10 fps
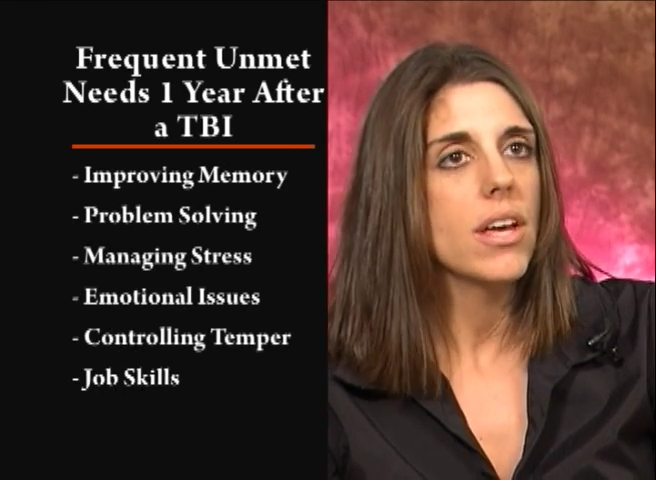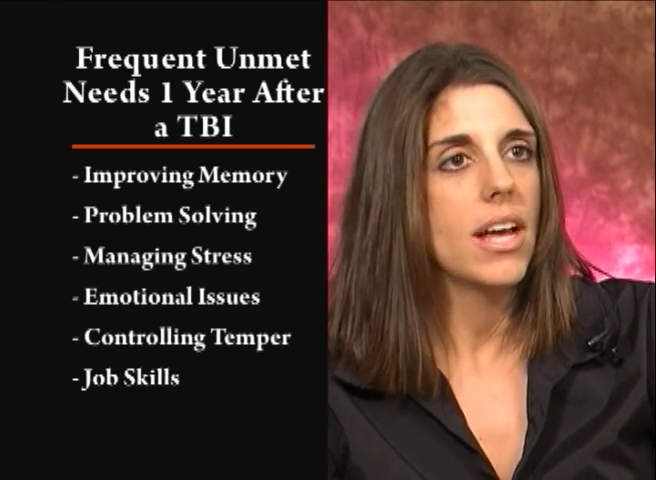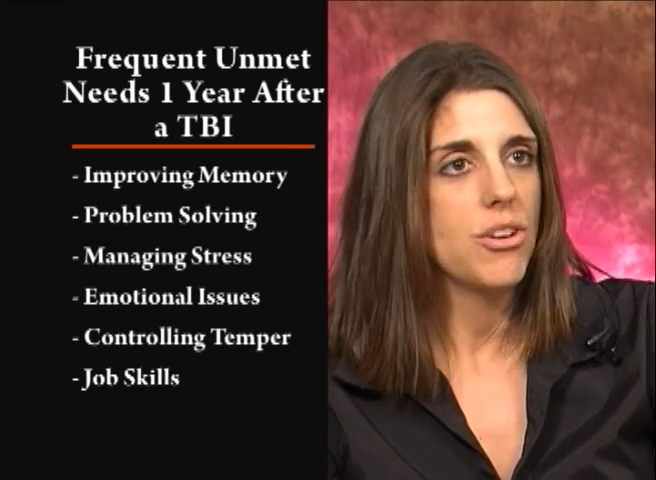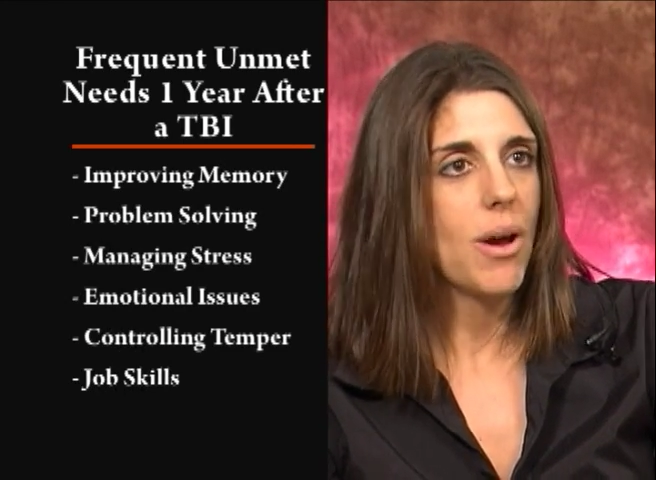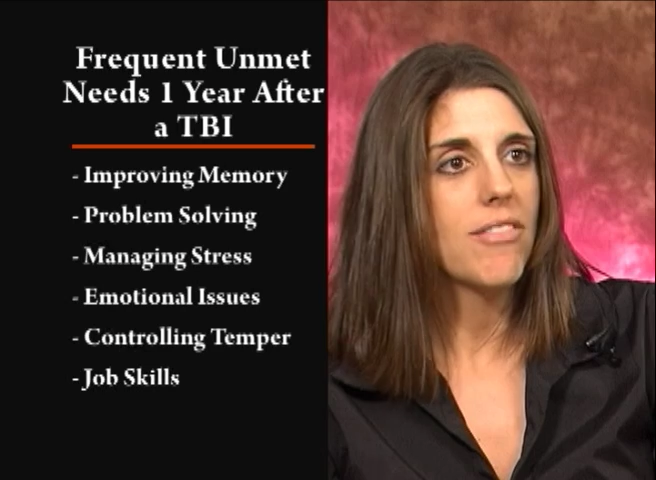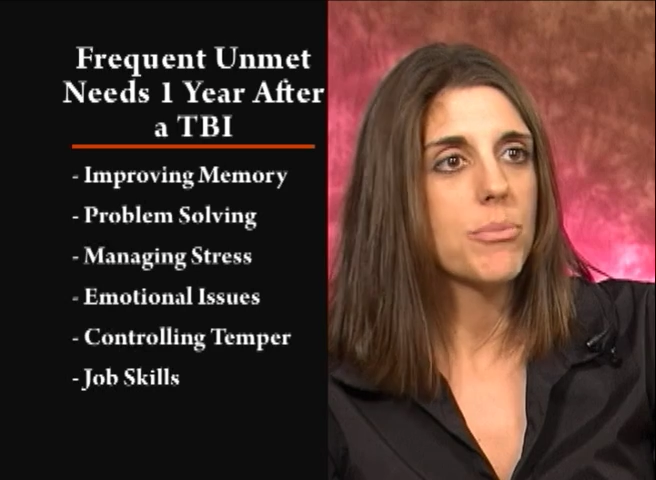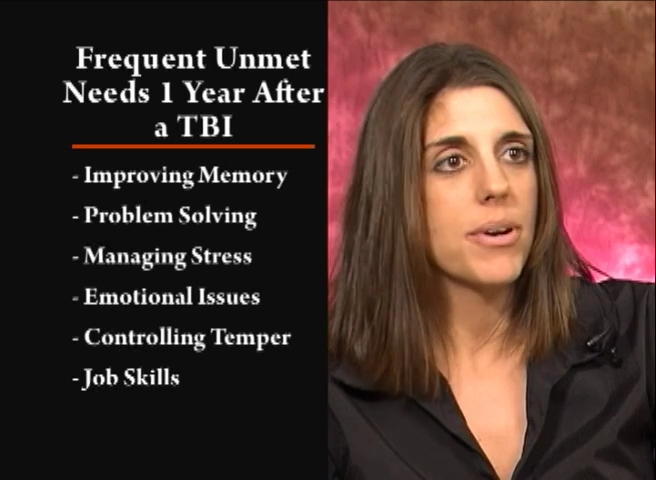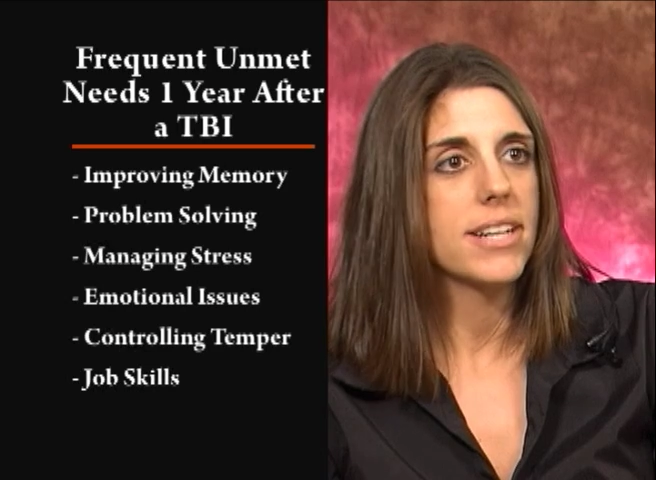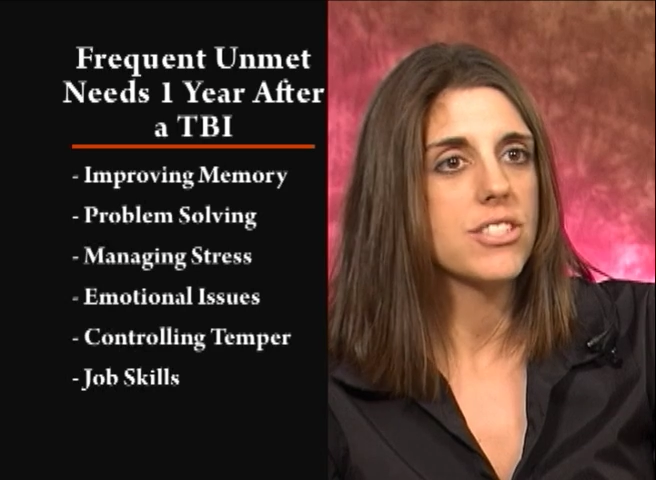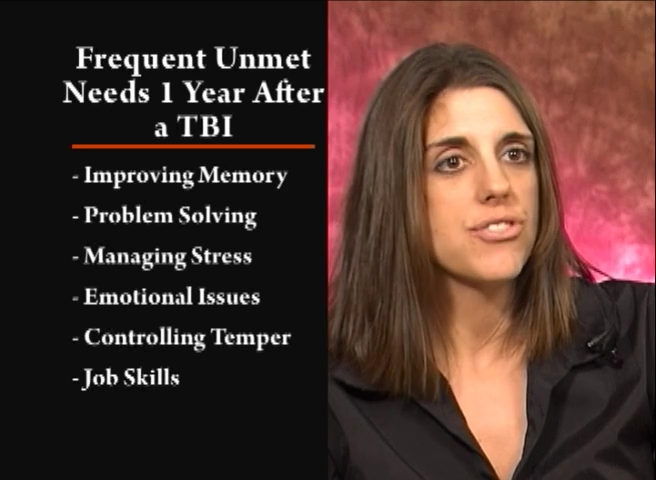and you have a
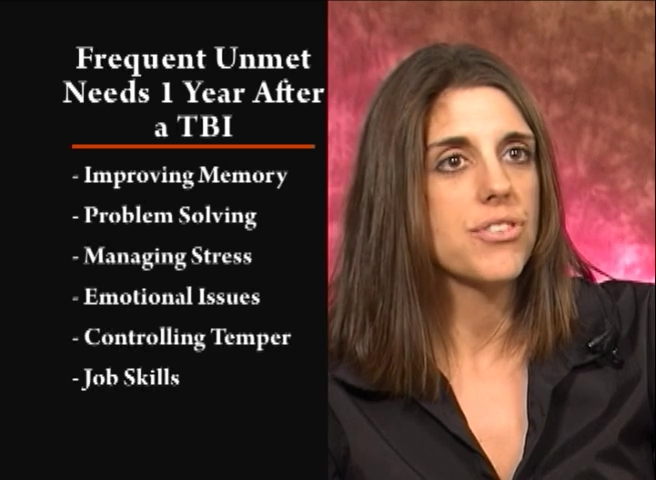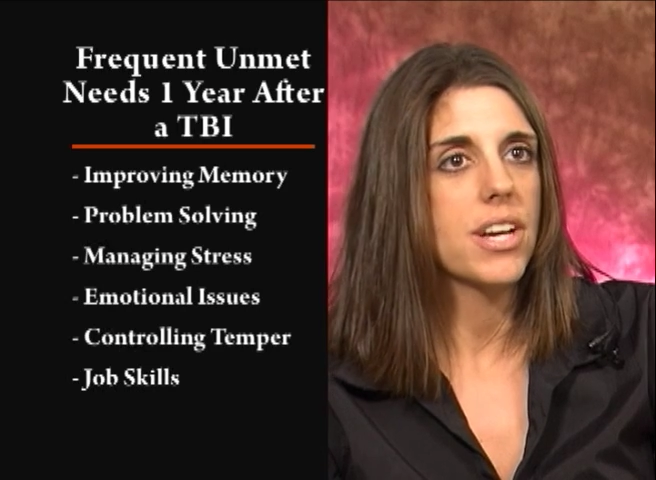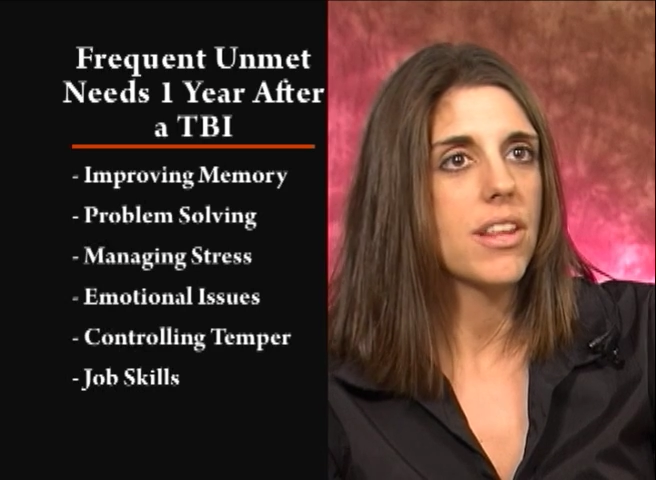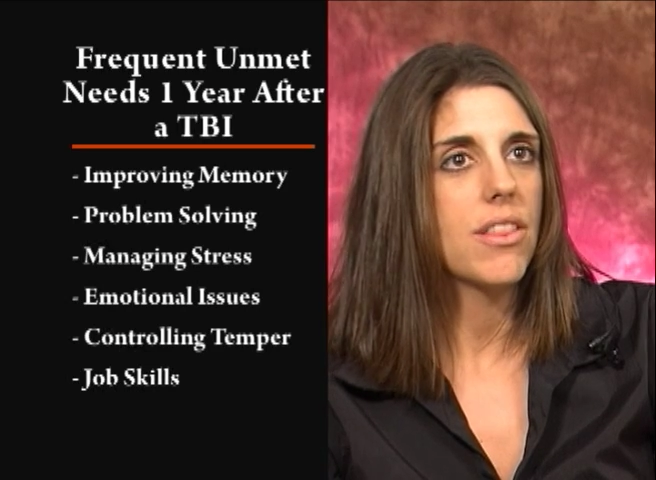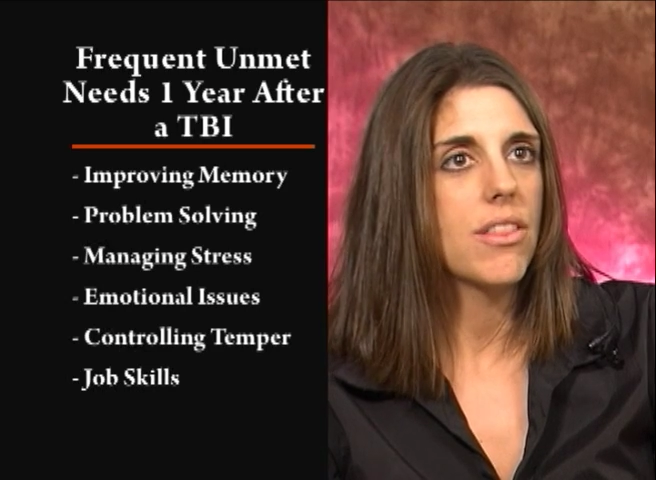brain injury,